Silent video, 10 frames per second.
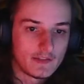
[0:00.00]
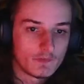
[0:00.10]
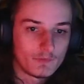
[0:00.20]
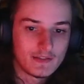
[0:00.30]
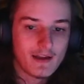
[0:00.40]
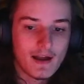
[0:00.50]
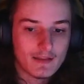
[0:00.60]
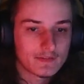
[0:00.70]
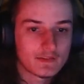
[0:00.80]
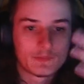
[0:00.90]
gear
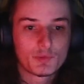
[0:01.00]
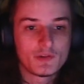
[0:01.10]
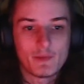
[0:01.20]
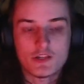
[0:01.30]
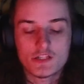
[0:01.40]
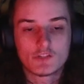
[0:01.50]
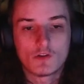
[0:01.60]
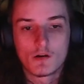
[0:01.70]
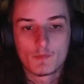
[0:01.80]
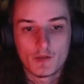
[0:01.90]
recast is pretty much
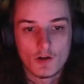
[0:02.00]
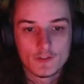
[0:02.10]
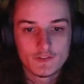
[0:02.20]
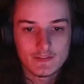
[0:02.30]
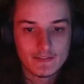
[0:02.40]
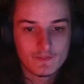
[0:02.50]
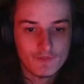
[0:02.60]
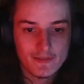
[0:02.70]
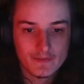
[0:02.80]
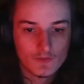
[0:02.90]
ignorable. Honestly, the
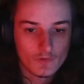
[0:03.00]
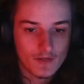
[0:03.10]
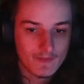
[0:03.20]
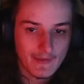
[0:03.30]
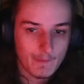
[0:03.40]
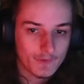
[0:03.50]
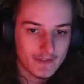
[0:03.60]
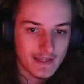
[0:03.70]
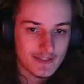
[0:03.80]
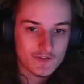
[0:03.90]
fact that you can't
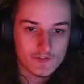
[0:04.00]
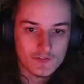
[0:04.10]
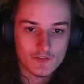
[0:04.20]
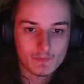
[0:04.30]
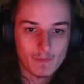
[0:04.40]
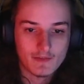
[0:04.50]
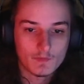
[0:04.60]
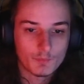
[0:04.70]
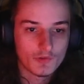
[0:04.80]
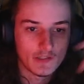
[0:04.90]
upgrade ancients just
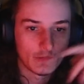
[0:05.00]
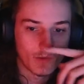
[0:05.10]
makes it pretty